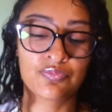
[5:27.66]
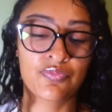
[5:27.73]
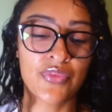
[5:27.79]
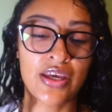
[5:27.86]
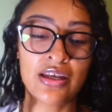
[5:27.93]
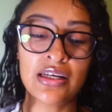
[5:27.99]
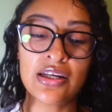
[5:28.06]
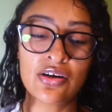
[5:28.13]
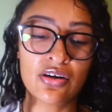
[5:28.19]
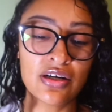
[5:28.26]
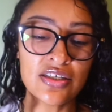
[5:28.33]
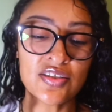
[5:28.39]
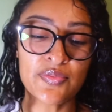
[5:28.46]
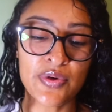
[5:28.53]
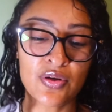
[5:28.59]
It literally
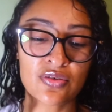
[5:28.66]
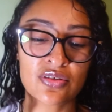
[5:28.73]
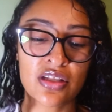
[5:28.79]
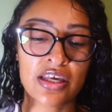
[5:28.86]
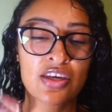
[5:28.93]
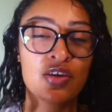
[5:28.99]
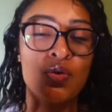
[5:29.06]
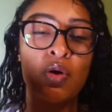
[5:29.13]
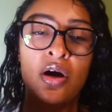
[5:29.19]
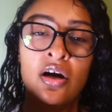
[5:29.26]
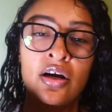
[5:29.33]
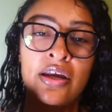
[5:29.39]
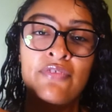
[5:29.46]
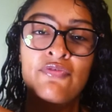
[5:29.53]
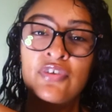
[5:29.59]
smells like you are
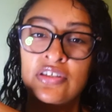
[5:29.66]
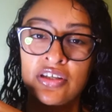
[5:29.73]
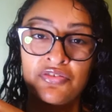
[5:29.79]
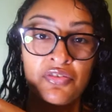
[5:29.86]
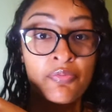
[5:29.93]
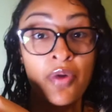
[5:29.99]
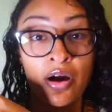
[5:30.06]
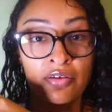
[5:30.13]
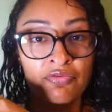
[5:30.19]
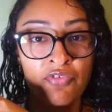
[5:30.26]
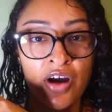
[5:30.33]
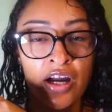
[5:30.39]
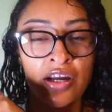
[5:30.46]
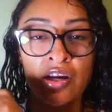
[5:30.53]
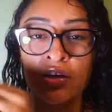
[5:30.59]
in front of a
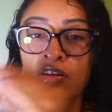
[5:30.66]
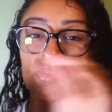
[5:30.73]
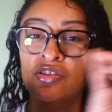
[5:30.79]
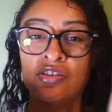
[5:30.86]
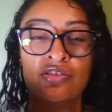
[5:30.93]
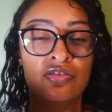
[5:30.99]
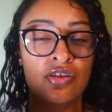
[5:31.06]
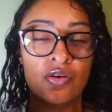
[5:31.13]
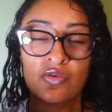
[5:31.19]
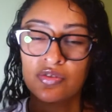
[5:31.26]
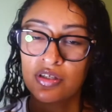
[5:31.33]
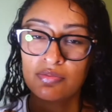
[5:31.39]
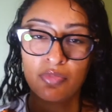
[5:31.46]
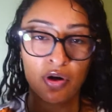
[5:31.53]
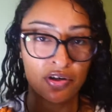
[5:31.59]
bonfire just
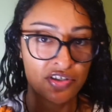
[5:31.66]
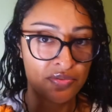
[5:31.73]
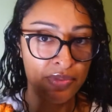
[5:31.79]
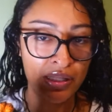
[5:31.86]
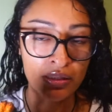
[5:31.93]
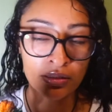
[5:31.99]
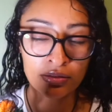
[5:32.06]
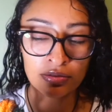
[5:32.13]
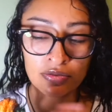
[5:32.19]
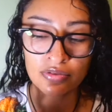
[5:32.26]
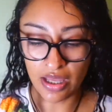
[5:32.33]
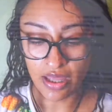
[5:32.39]
toasting marshmallows.